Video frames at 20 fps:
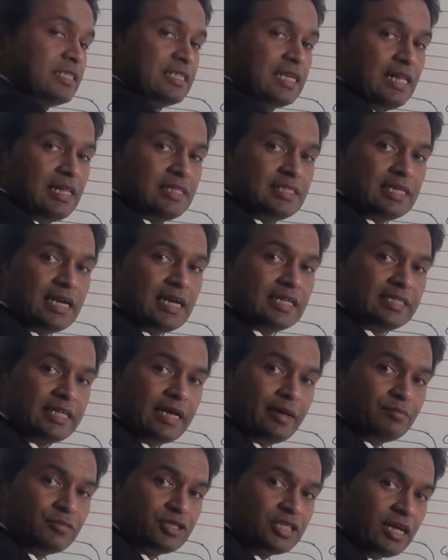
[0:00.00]
cells are
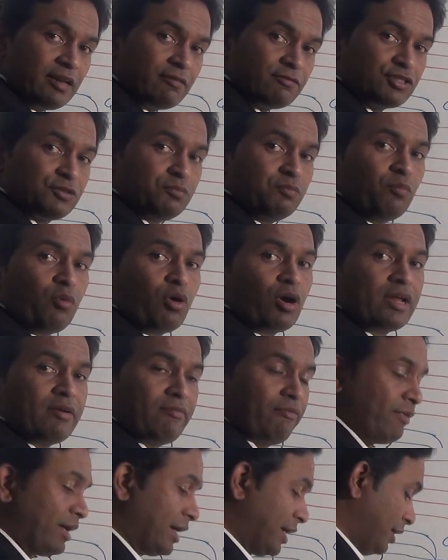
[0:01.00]
themselves
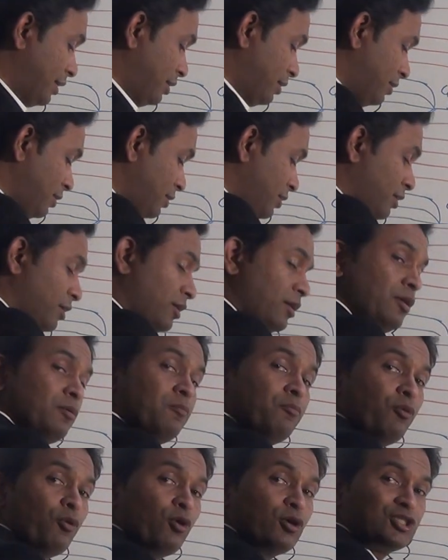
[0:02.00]
modified
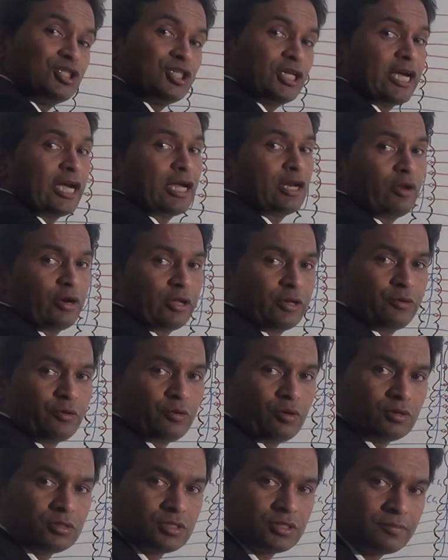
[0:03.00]
post-ganglionic
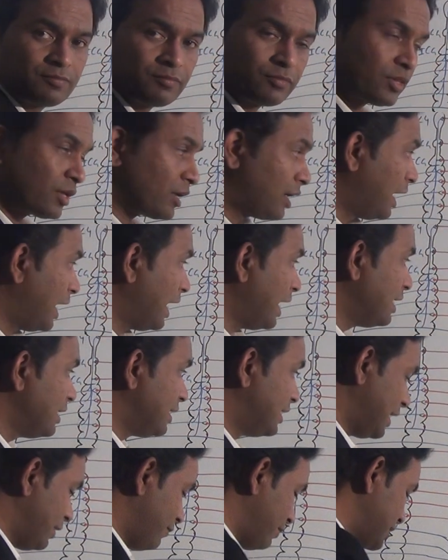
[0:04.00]
neurons,
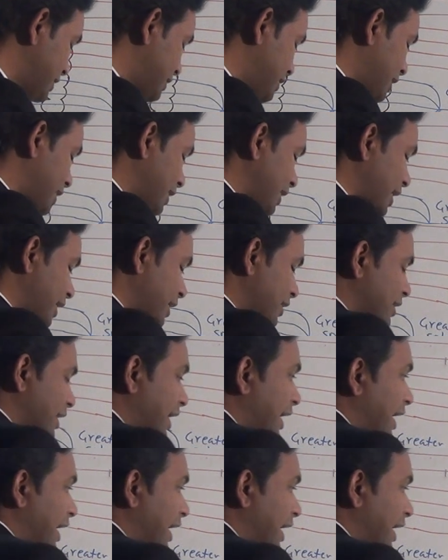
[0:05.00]
and they will secrete